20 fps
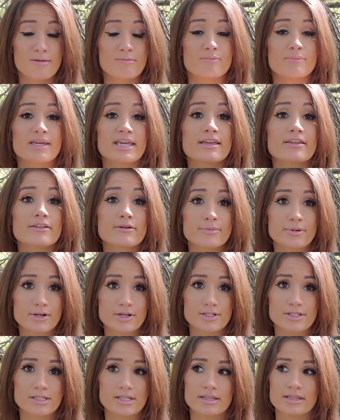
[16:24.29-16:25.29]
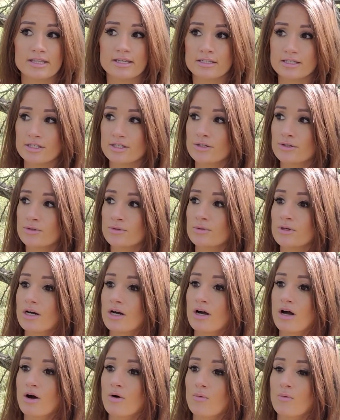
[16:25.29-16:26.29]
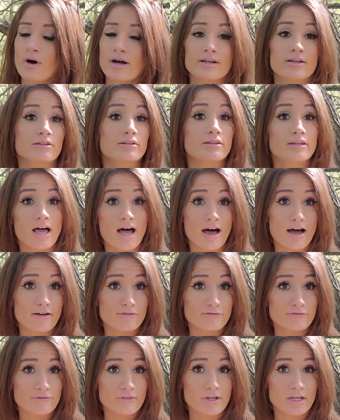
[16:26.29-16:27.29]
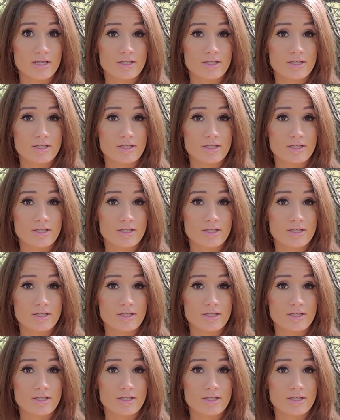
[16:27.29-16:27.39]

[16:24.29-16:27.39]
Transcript: Be the person that you want to love.